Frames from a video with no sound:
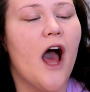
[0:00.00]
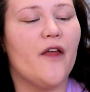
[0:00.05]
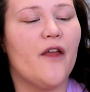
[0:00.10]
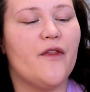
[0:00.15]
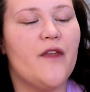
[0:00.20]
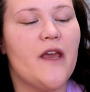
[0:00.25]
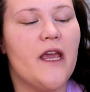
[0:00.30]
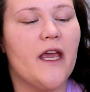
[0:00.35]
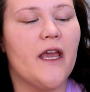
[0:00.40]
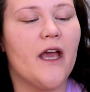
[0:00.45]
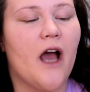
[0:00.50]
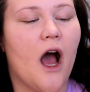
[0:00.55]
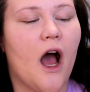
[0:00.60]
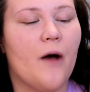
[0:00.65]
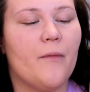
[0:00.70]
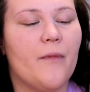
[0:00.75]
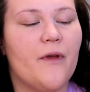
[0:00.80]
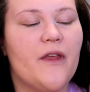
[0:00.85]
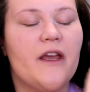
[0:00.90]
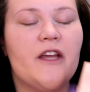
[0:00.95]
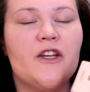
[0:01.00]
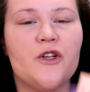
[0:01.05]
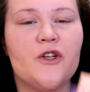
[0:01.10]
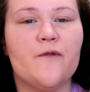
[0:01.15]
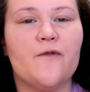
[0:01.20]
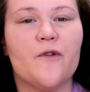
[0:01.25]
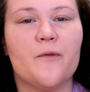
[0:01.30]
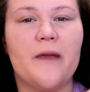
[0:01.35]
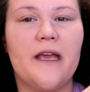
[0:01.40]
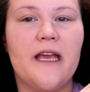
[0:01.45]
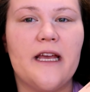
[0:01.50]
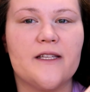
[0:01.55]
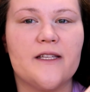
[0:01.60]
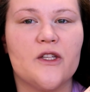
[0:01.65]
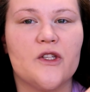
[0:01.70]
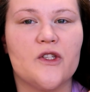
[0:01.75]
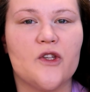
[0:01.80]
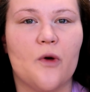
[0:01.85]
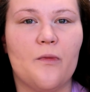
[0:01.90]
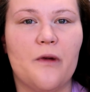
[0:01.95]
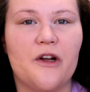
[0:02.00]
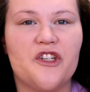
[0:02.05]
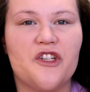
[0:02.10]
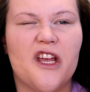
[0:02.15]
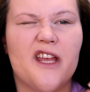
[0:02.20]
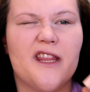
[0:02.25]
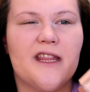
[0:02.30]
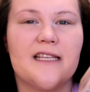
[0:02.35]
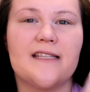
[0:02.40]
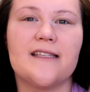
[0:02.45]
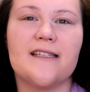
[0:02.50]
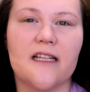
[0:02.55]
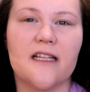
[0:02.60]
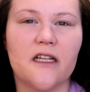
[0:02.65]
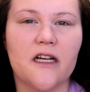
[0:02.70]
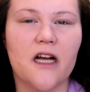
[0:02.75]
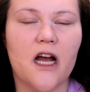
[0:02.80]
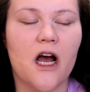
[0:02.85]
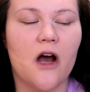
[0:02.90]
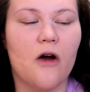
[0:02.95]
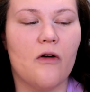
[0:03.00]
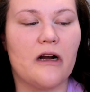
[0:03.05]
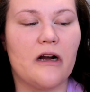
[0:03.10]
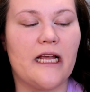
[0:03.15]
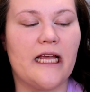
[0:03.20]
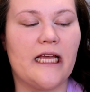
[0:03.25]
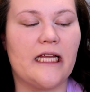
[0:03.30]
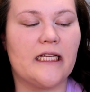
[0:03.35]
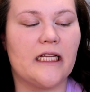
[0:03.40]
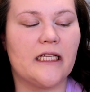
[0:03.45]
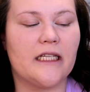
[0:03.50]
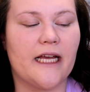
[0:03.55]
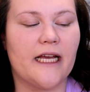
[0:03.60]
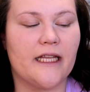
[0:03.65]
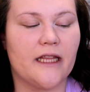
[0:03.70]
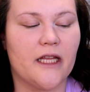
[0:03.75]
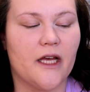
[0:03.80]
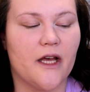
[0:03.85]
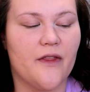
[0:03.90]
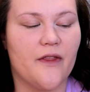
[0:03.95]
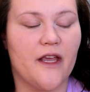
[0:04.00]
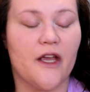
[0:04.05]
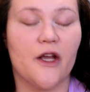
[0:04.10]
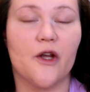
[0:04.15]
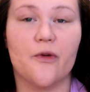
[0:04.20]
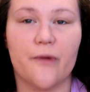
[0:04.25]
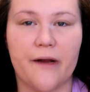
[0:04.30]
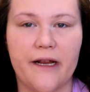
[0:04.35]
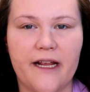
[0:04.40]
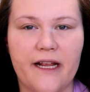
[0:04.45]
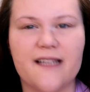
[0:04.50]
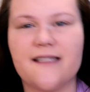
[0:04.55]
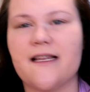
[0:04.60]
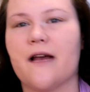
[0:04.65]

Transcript: The, um, the issue for me isn't so much in the silica or in like the the ingredients.